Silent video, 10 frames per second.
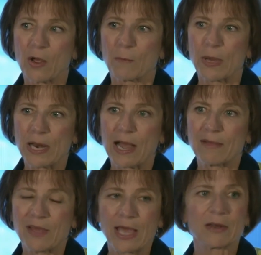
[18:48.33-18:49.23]
But
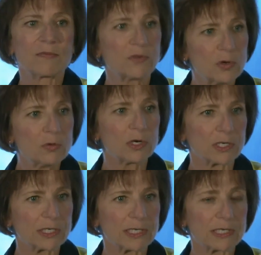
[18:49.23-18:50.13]
I've had a few
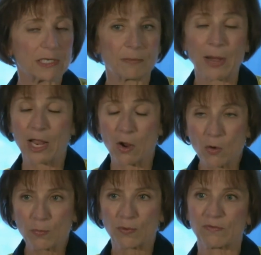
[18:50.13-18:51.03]
nurses, my
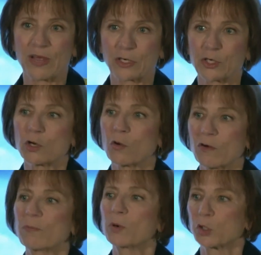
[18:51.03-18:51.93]
own profession, who
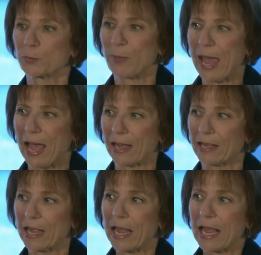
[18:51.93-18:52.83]
have pushed back
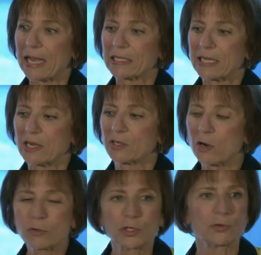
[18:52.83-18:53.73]
and said,
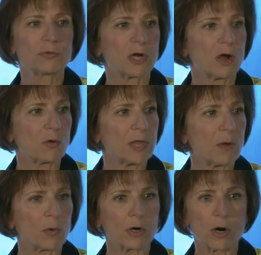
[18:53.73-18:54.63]
don't you know
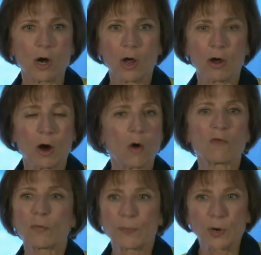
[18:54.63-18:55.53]
that we're
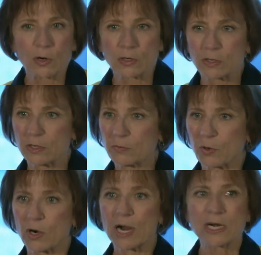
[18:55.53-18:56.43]
overburdened,
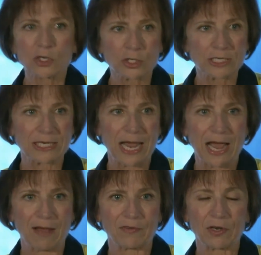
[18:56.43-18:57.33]
we're
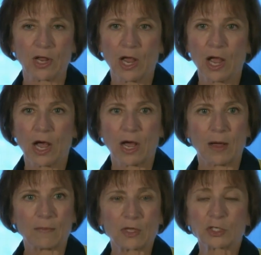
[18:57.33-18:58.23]
understaffed,
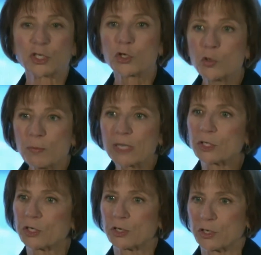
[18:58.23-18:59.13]
there's too
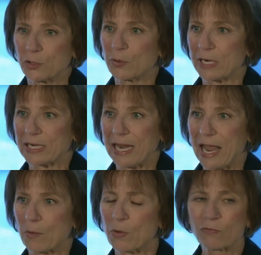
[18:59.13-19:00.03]
much to do in a
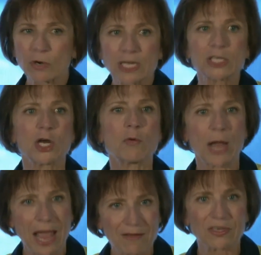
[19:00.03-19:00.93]
day. We really don't
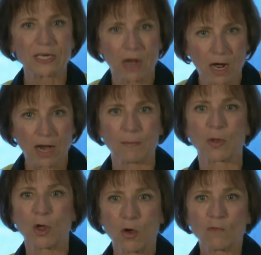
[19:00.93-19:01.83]
have time
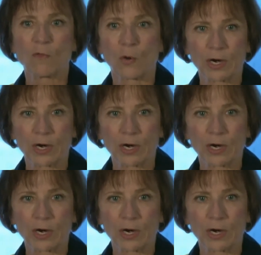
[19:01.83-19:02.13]
for